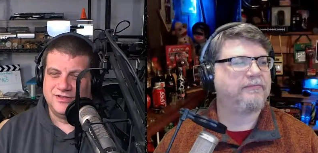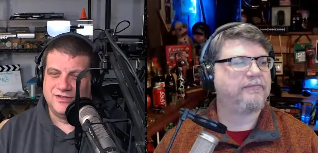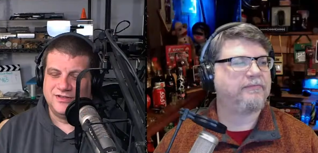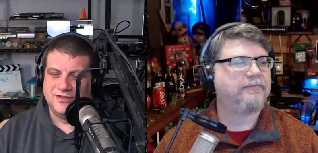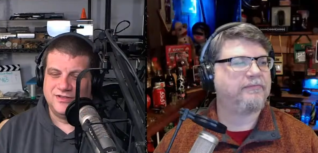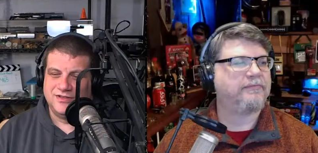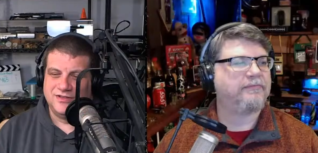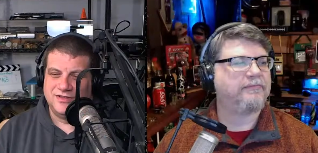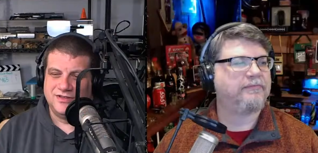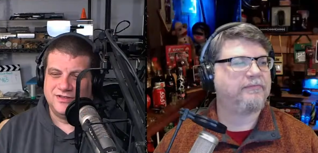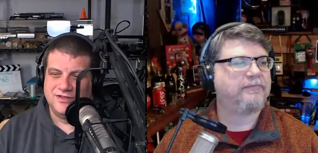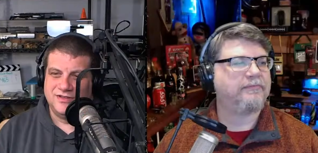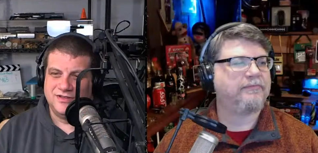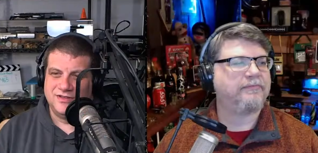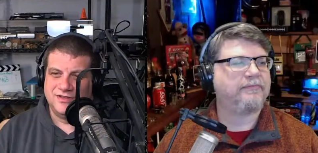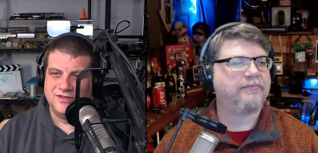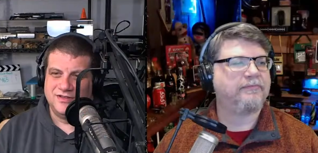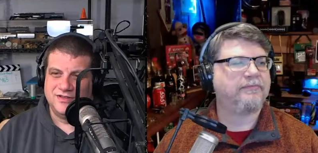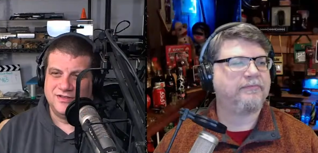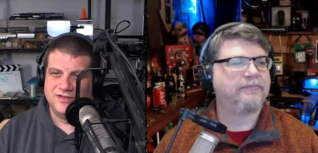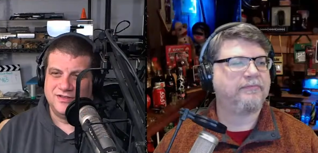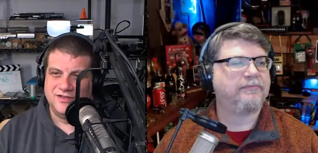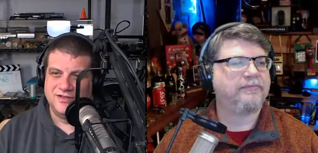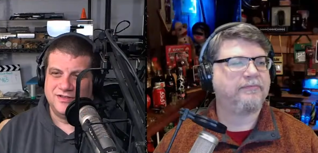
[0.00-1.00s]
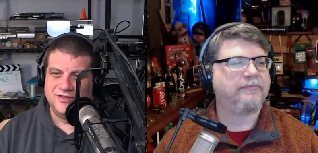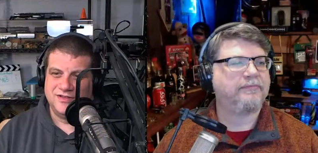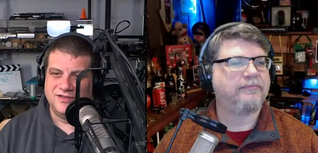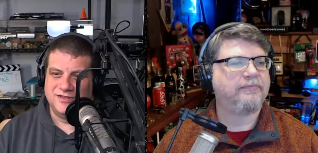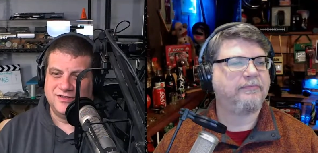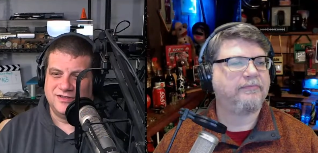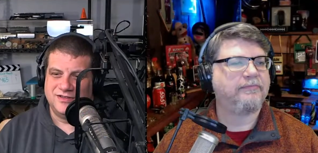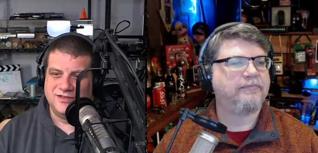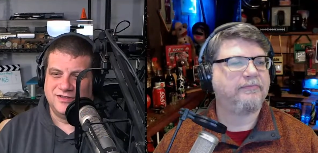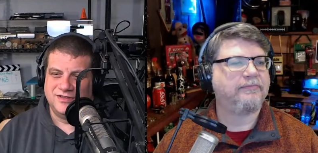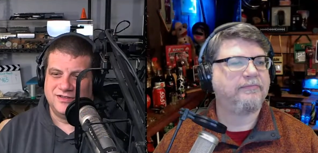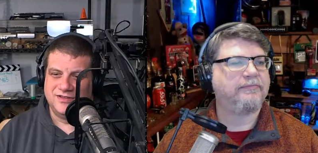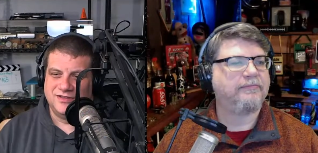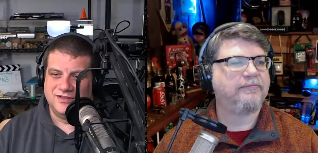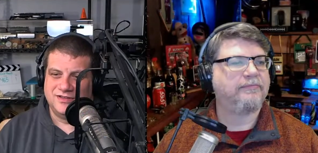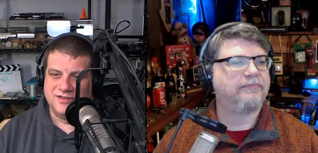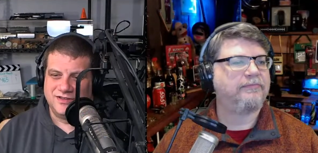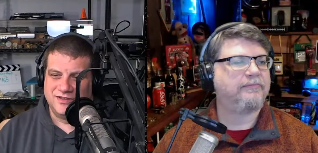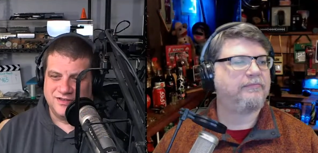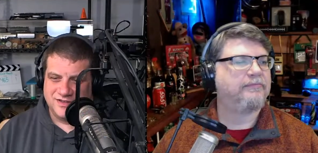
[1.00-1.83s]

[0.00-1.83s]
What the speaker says: (no one is talking)